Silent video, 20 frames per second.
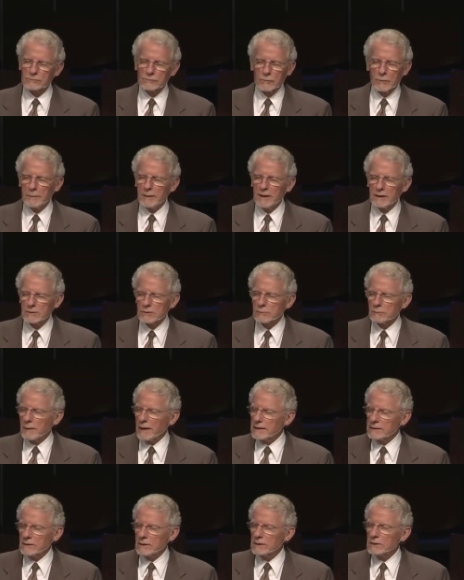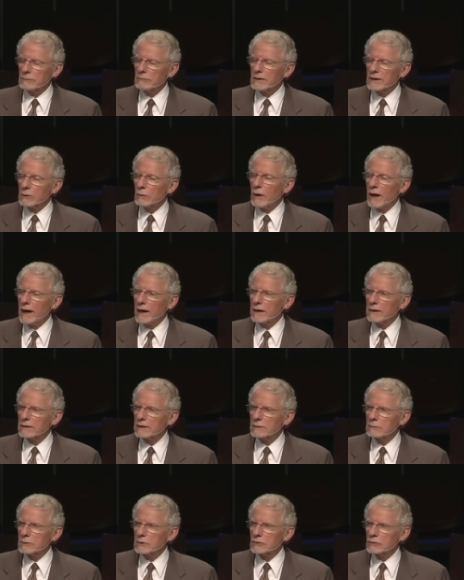to be expected and required.
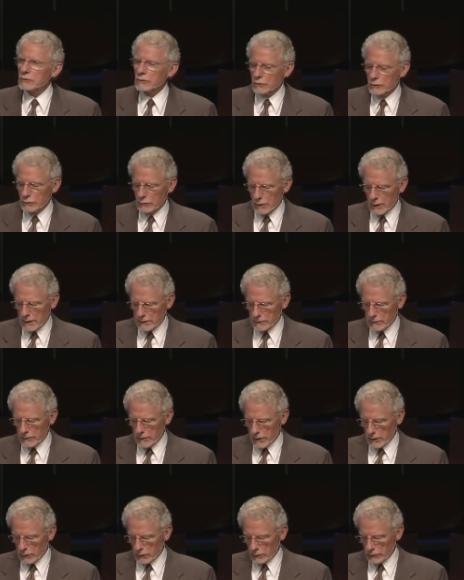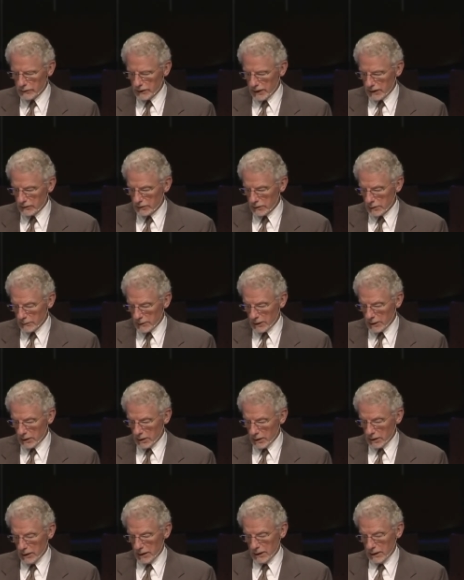It was true under the Old Testament
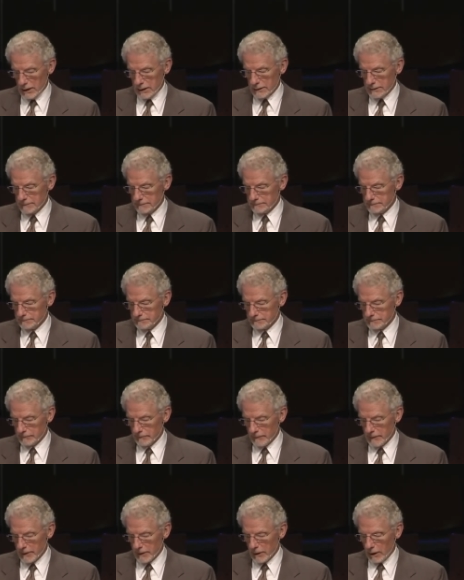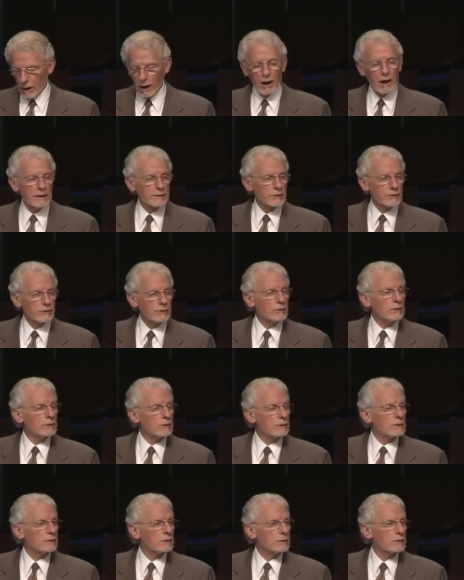law honor
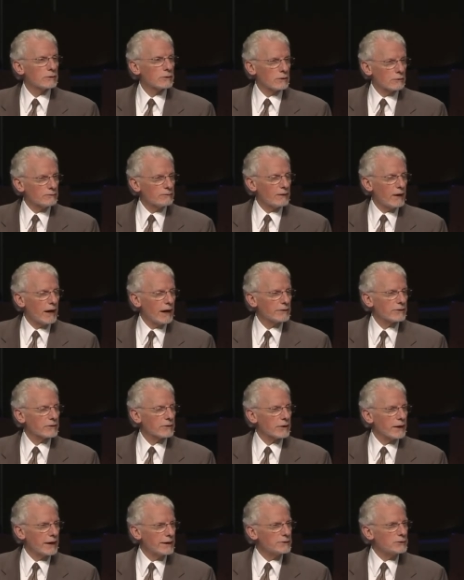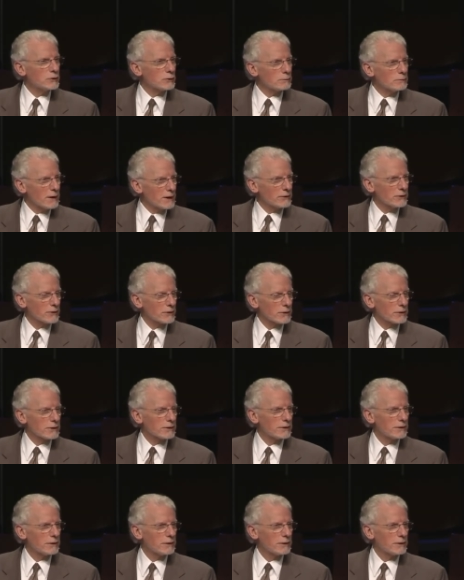your father and your mother.
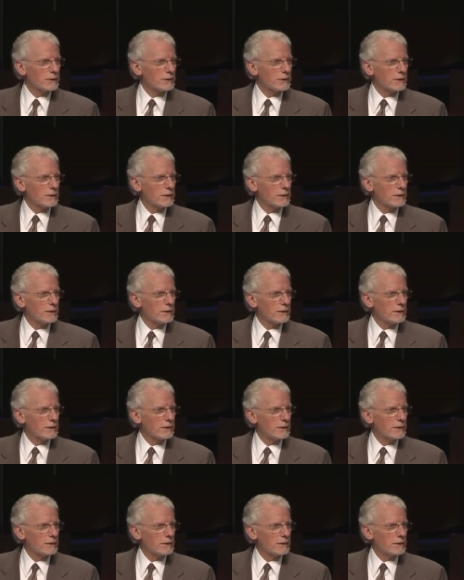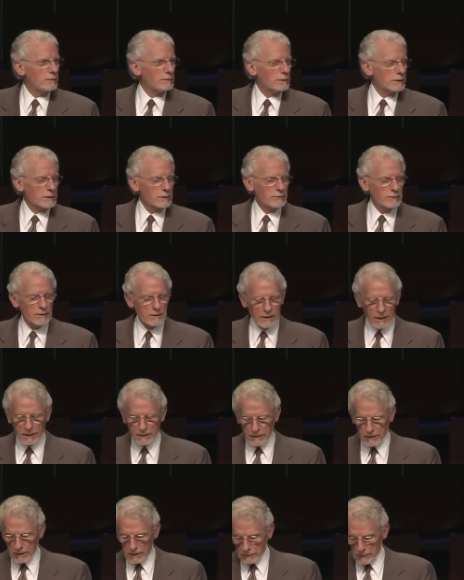One of the
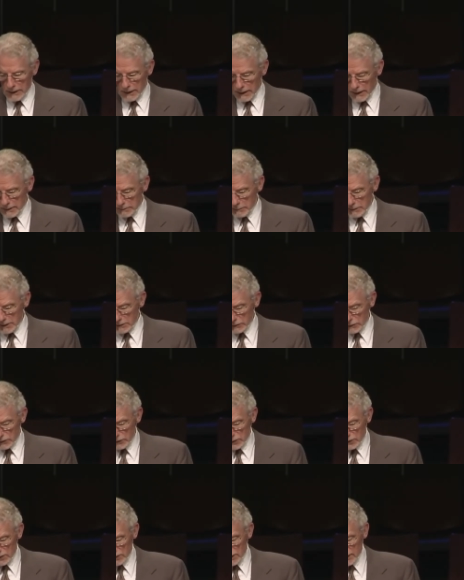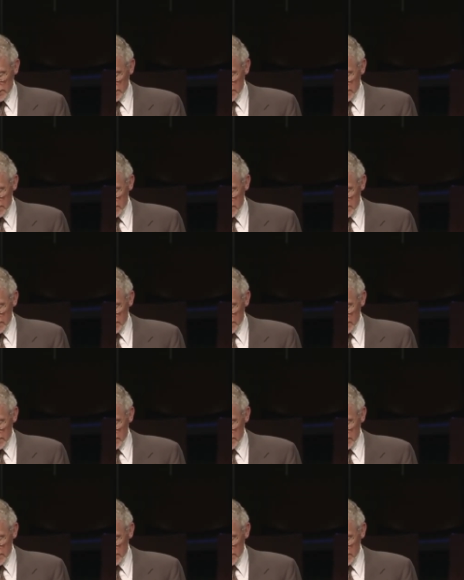Ten Commandments,